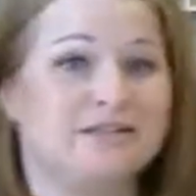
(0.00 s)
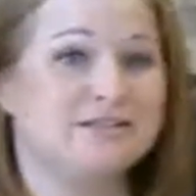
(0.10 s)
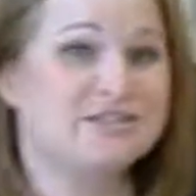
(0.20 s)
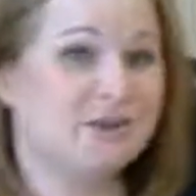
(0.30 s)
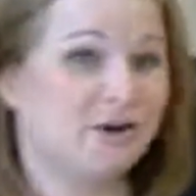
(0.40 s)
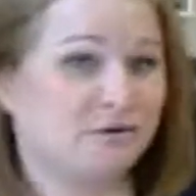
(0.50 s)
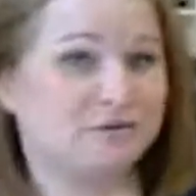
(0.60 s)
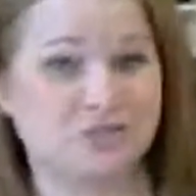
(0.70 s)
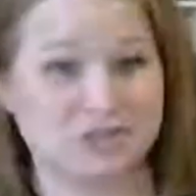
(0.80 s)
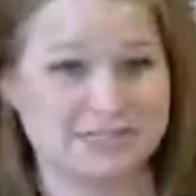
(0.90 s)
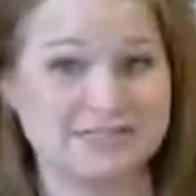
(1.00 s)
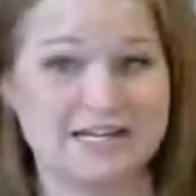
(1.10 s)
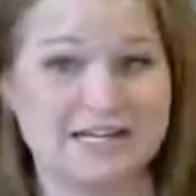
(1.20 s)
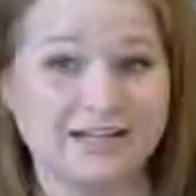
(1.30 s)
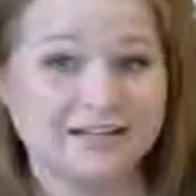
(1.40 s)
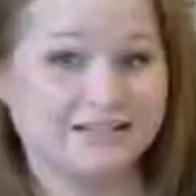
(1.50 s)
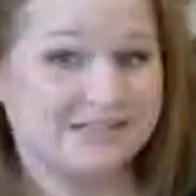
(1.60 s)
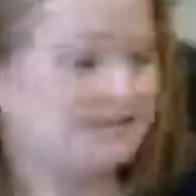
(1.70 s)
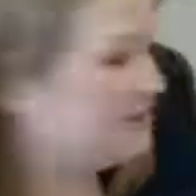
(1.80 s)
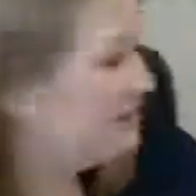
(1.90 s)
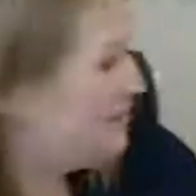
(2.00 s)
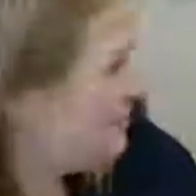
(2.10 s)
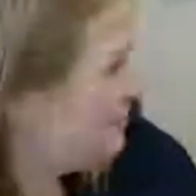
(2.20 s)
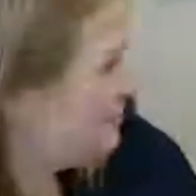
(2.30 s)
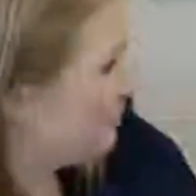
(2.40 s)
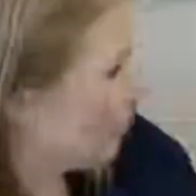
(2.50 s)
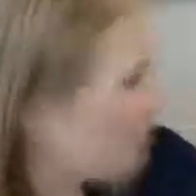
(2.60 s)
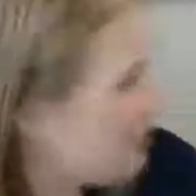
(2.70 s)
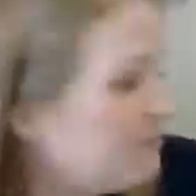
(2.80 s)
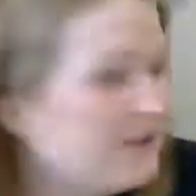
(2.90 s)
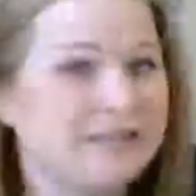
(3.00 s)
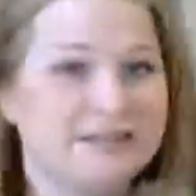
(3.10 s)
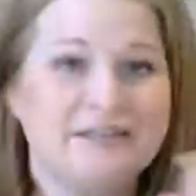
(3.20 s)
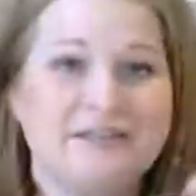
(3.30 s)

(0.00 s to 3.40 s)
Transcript: So just a second. Hold on, bud.